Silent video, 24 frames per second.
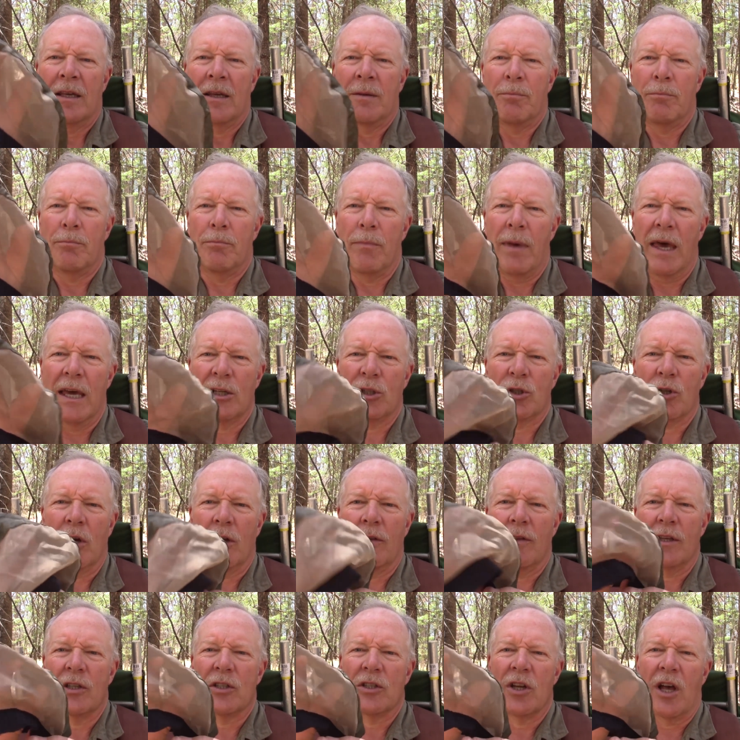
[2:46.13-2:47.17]
mesh
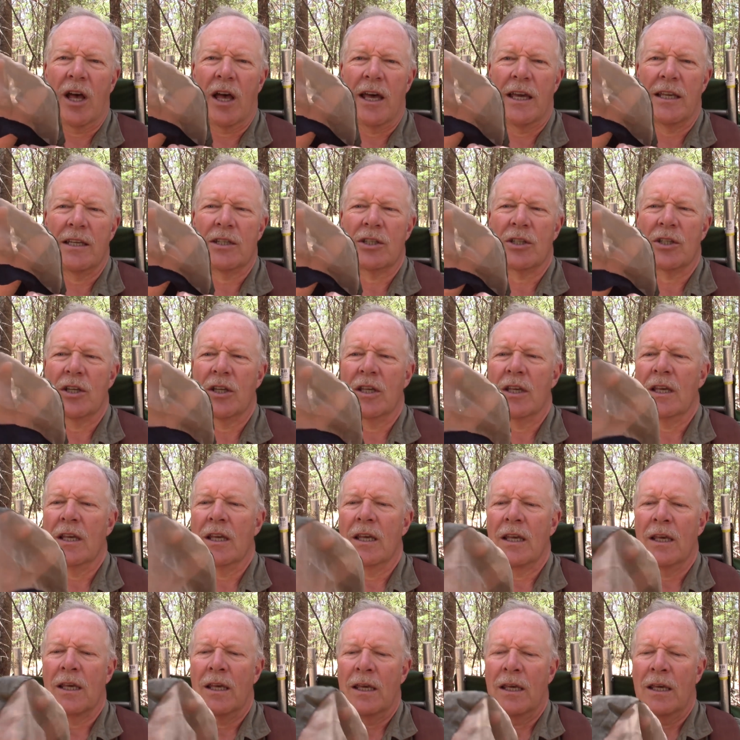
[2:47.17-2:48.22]
on the sides,
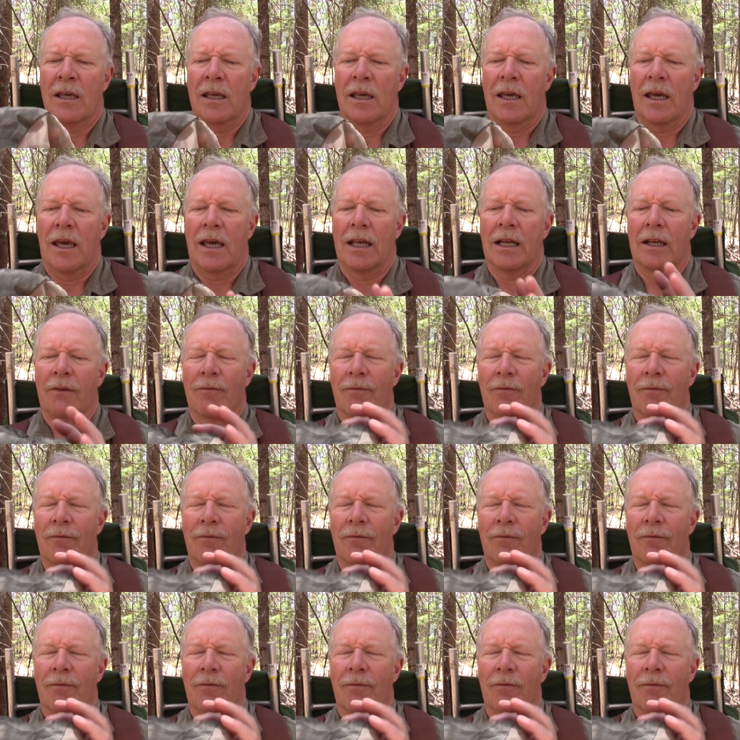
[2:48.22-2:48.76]
and a